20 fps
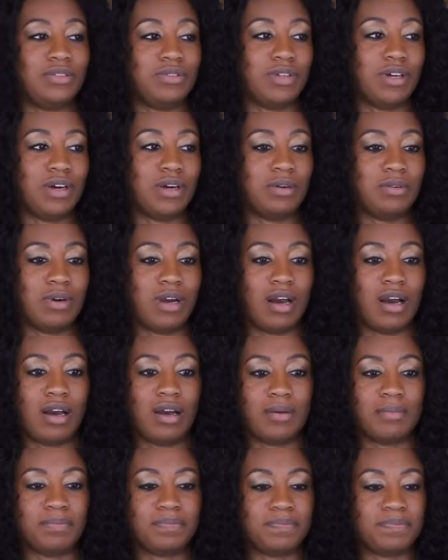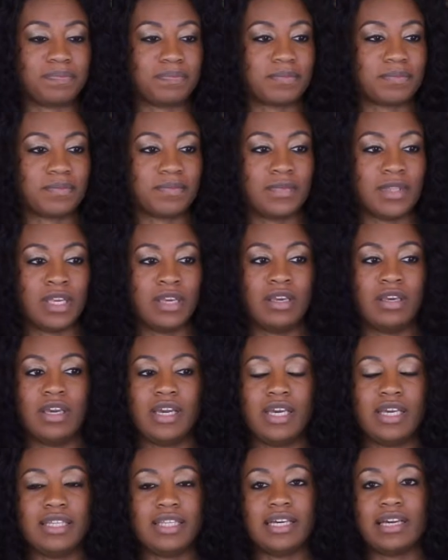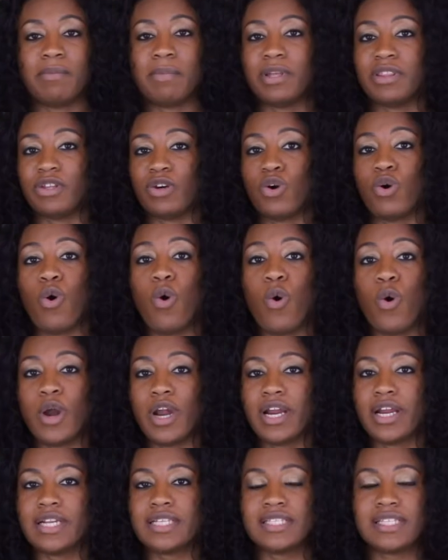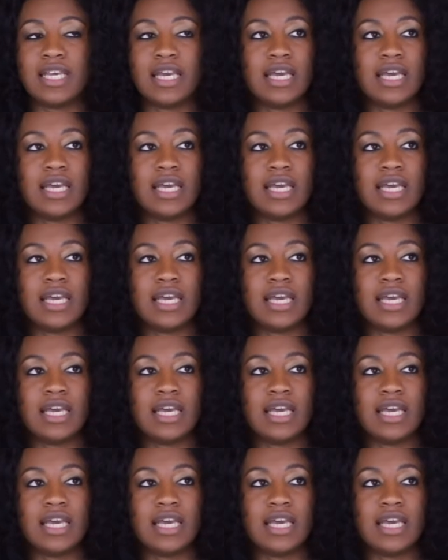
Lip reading: you know, anything about the course,